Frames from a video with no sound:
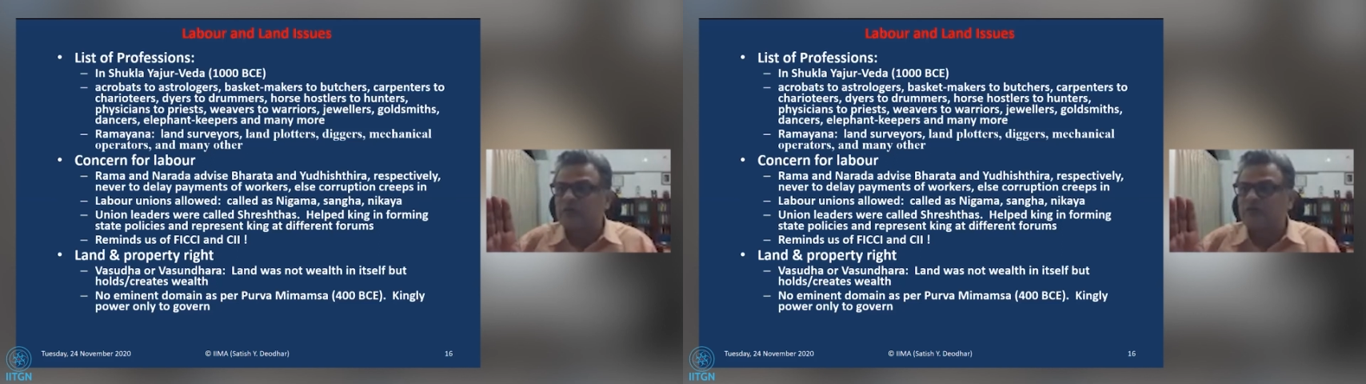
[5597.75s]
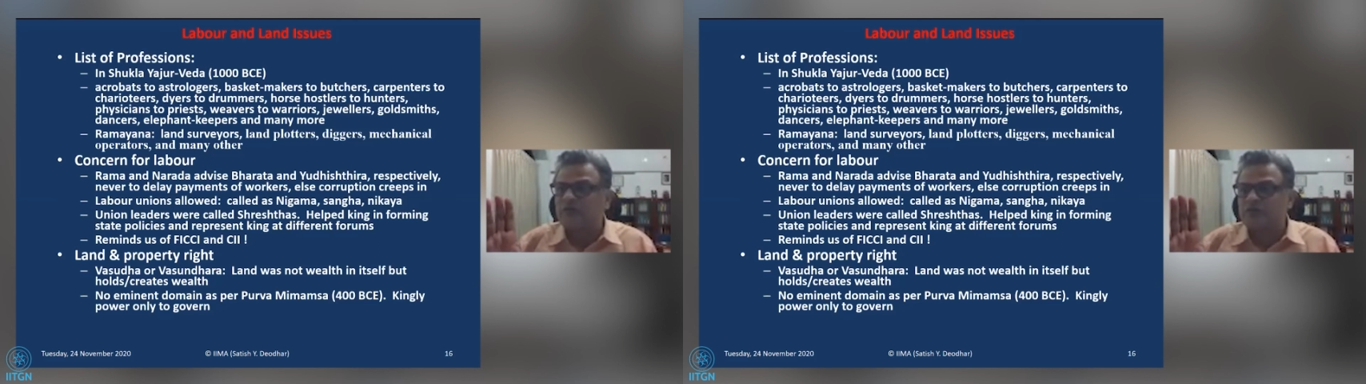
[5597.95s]
uh,
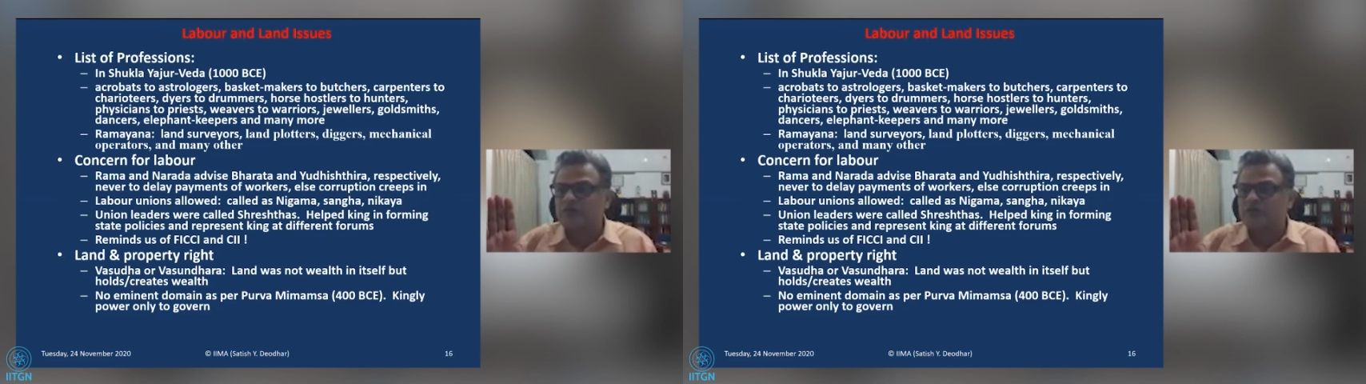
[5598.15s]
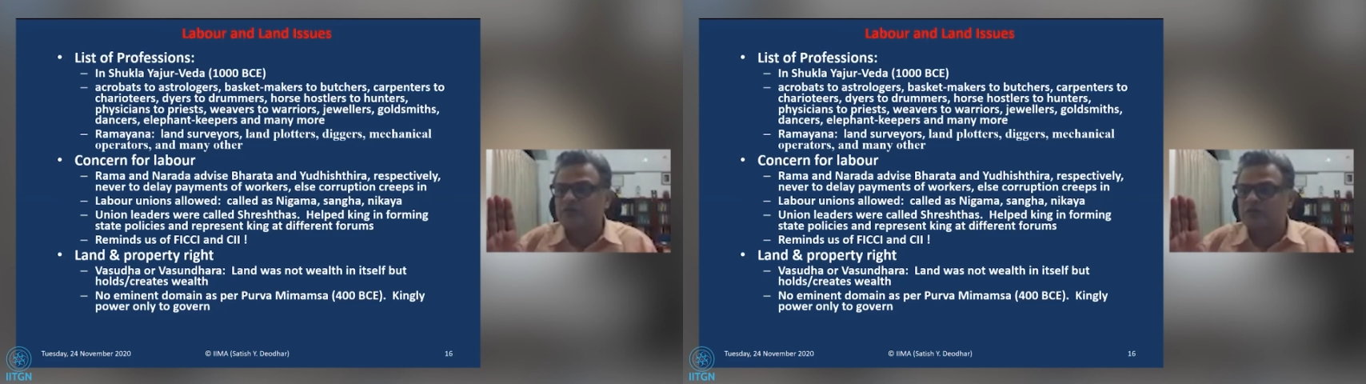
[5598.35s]

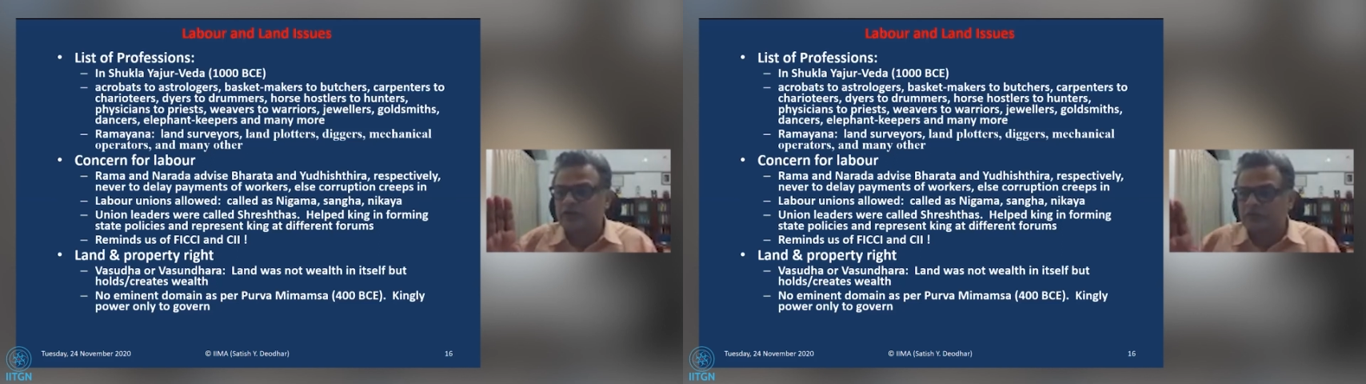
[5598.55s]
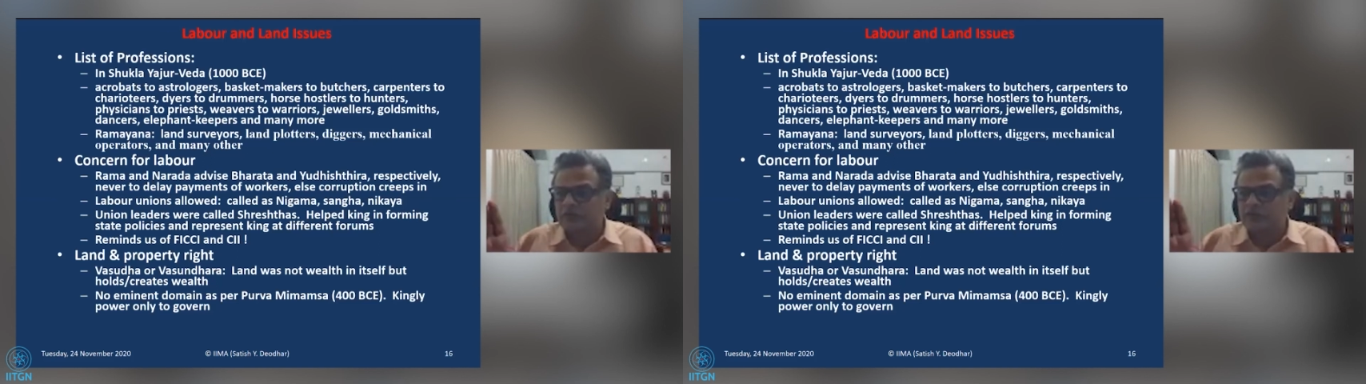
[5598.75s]

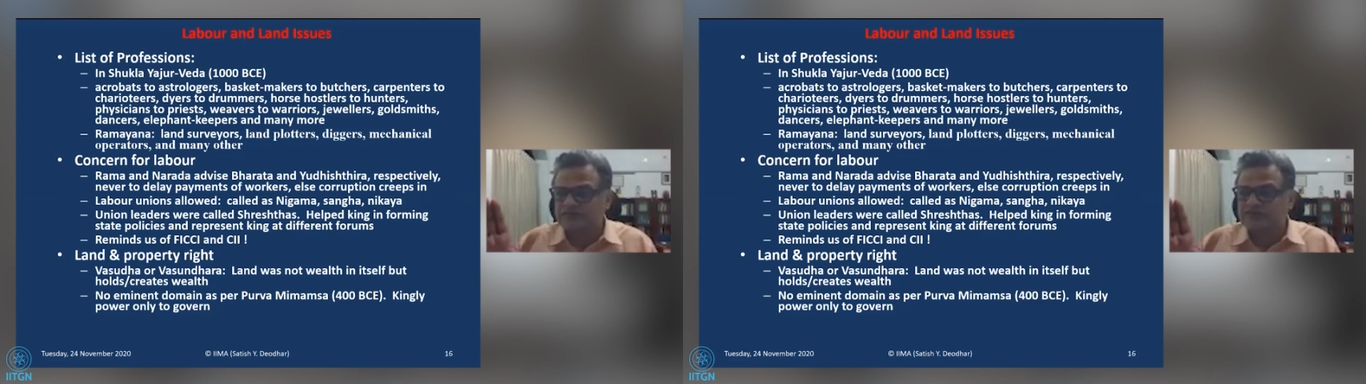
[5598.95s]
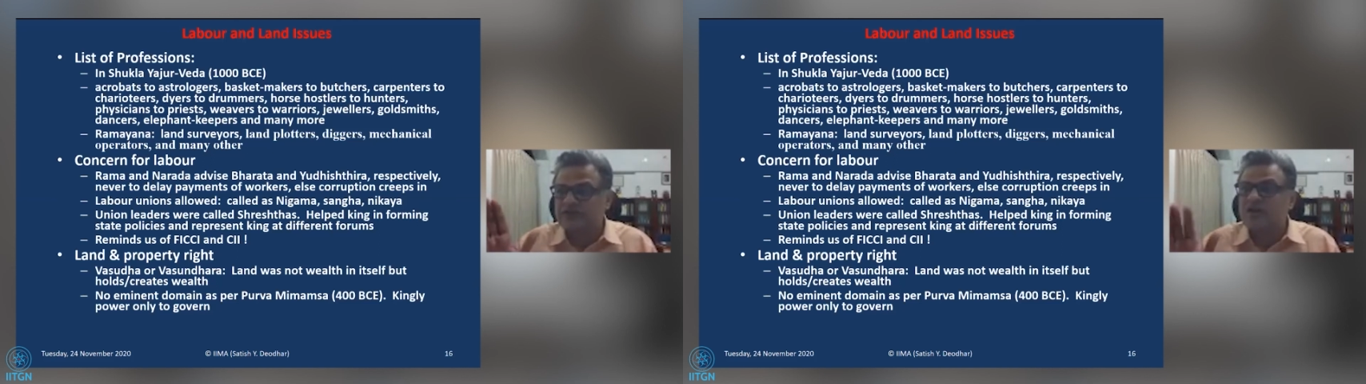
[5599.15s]

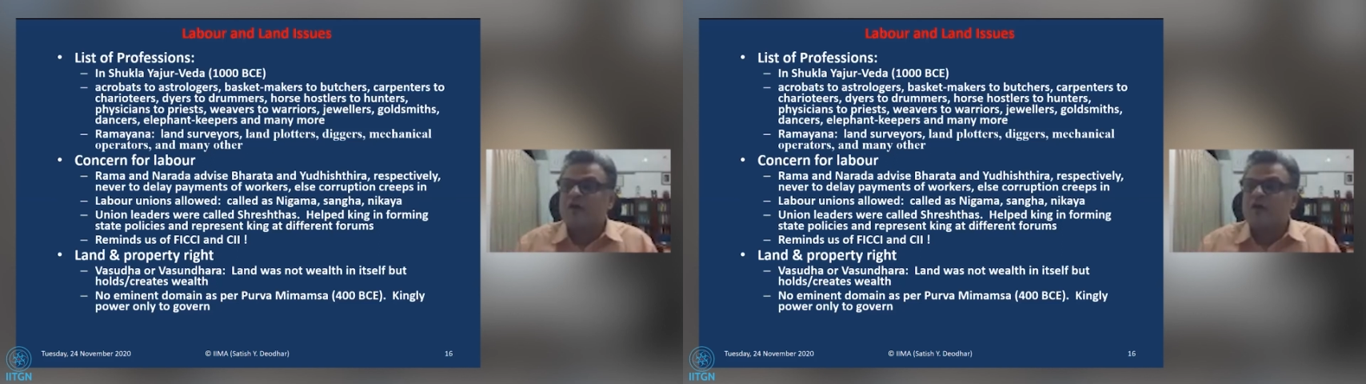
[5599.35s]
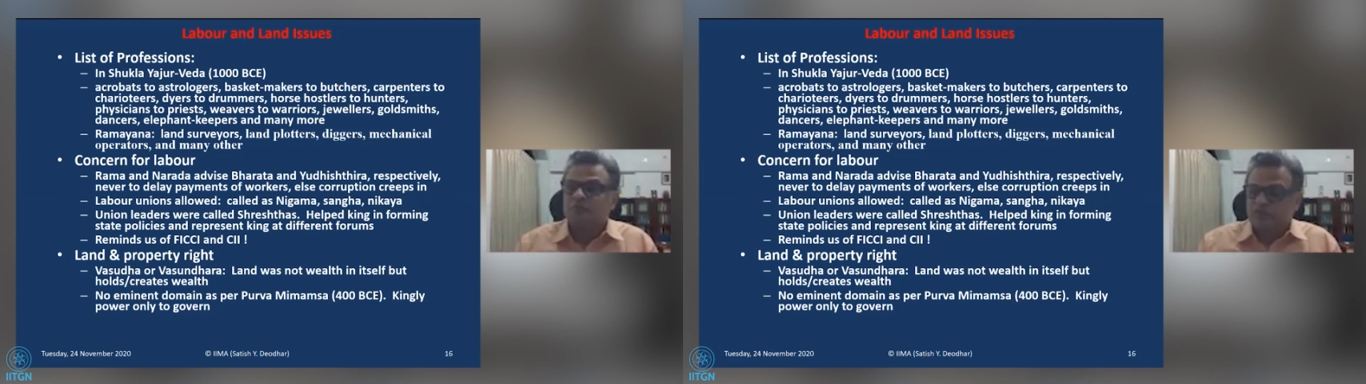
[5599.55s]
railways.
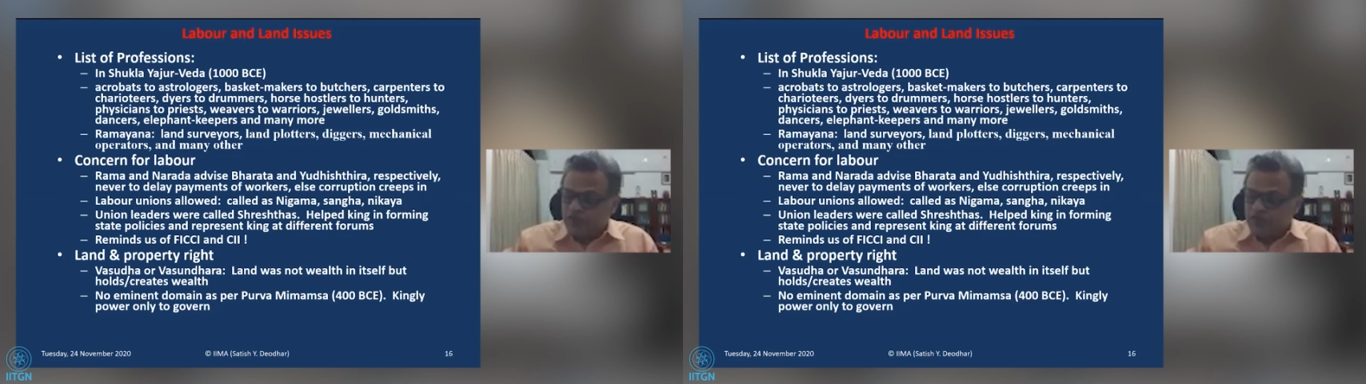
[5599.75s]
They